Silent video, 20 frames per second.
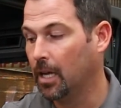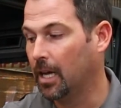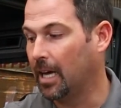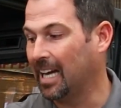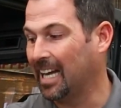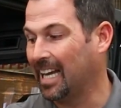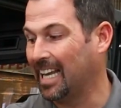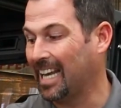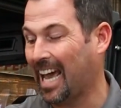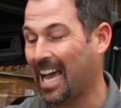
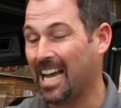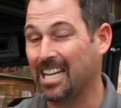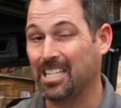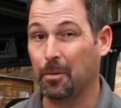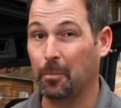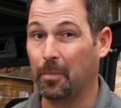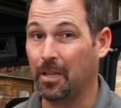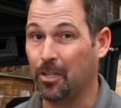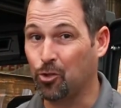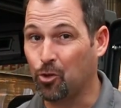It
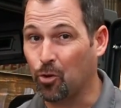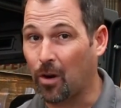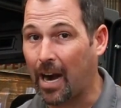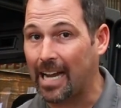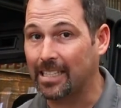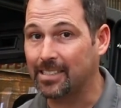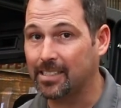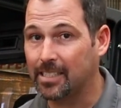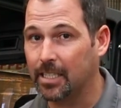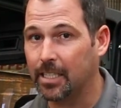hasn't been
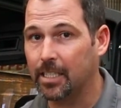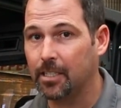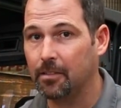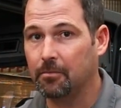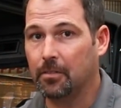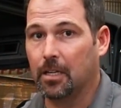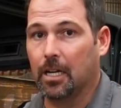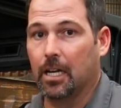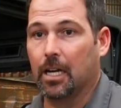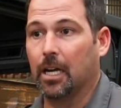drastic.
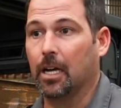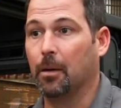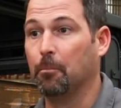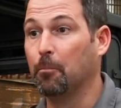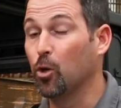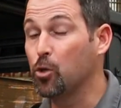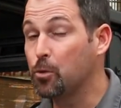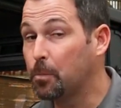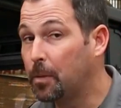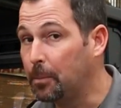
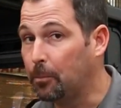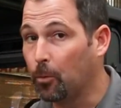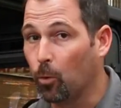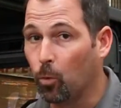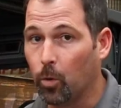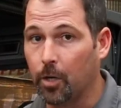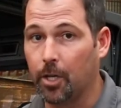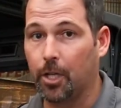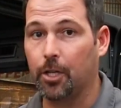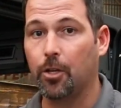Most people
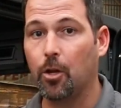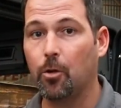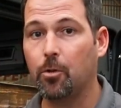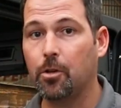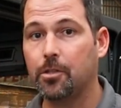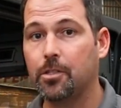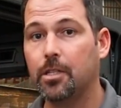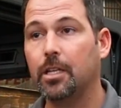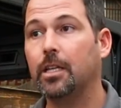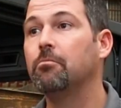wouldn't
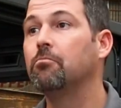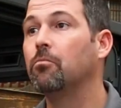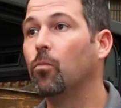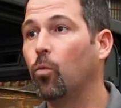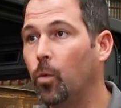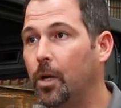notice it.